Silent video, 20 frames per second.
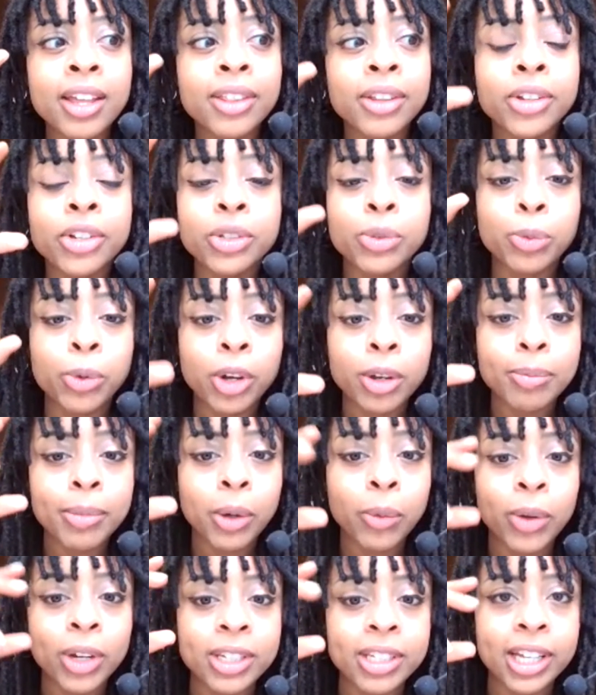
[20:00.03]
then just work my
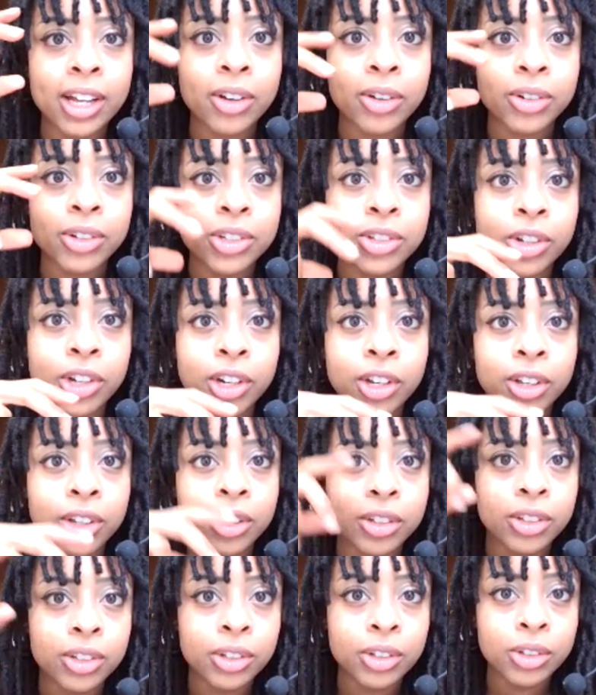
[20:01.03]
way down, starting
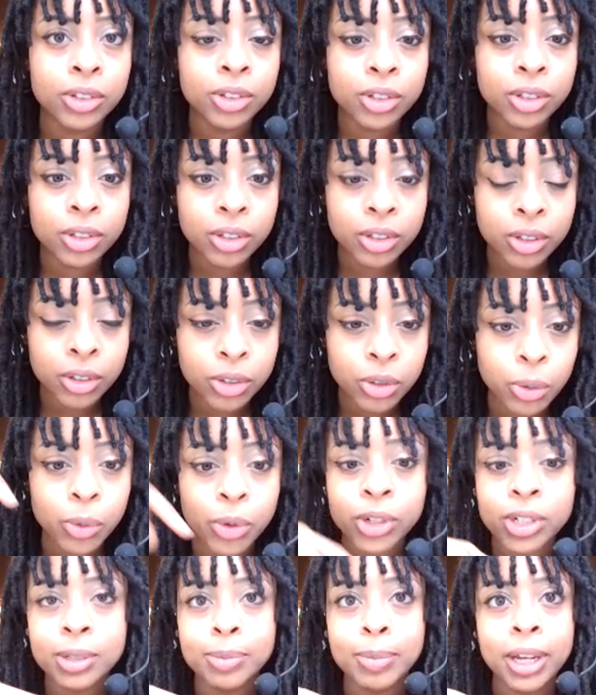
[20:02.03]

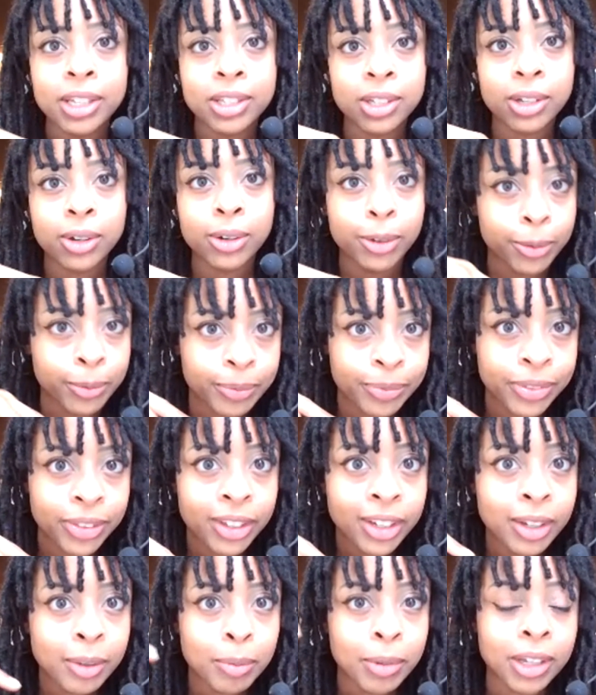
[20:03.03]
towards Mexico,
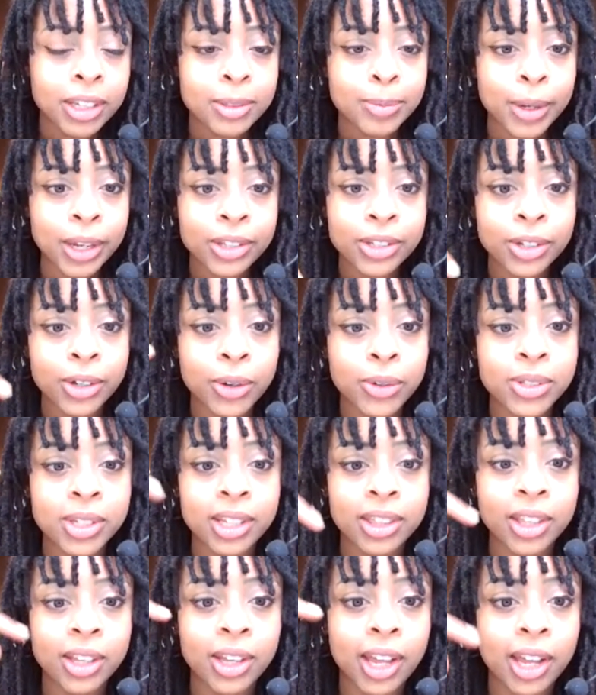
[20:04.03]
because Mexico is
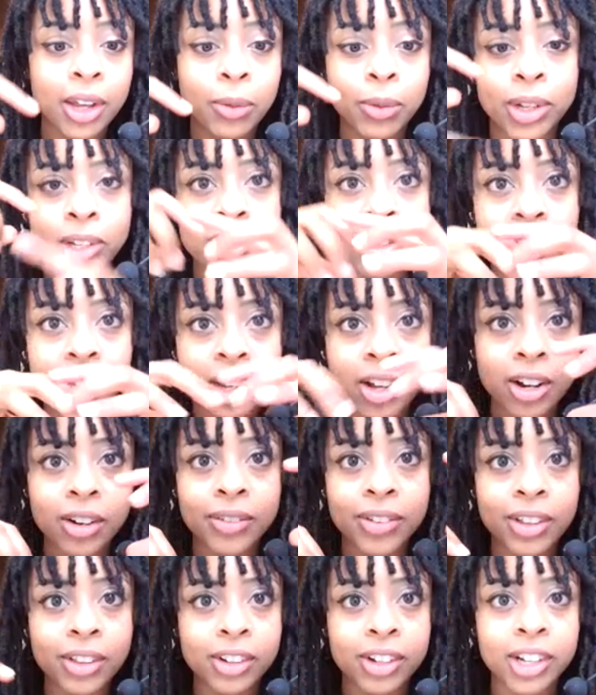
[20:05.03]
like the gateway to like all of
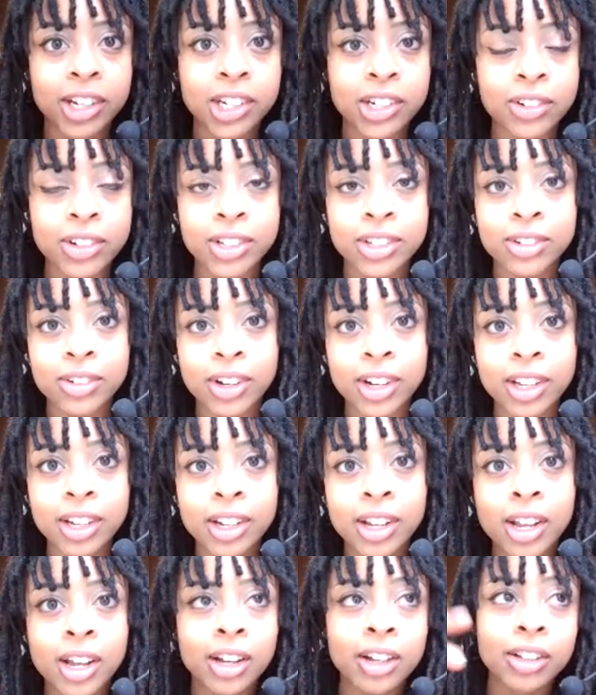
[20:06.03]
the other countries, right?
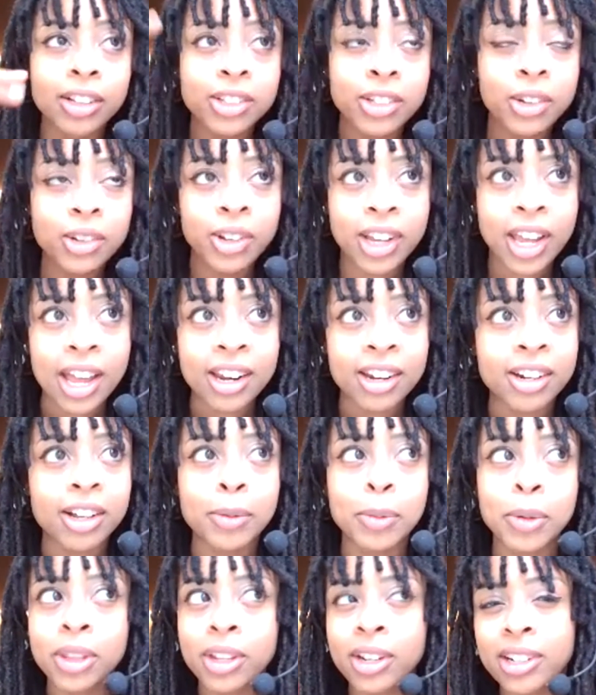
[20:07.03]
Unless you go to Canada,
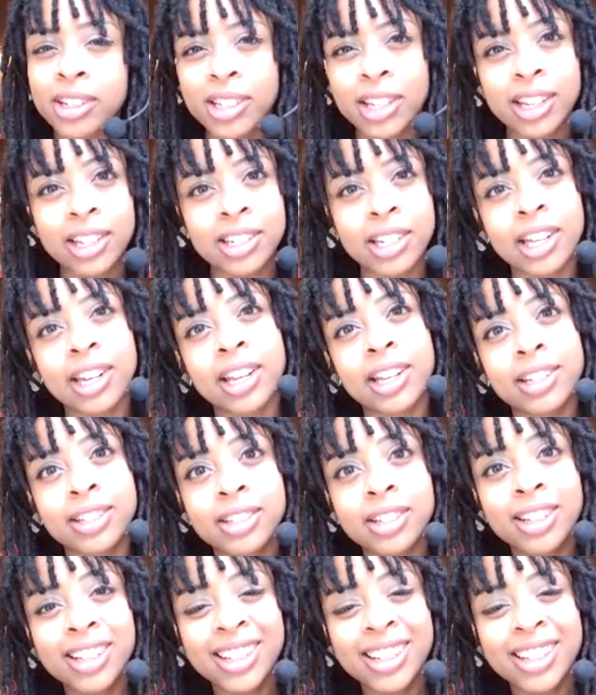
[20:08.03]
but then it's like a dead end.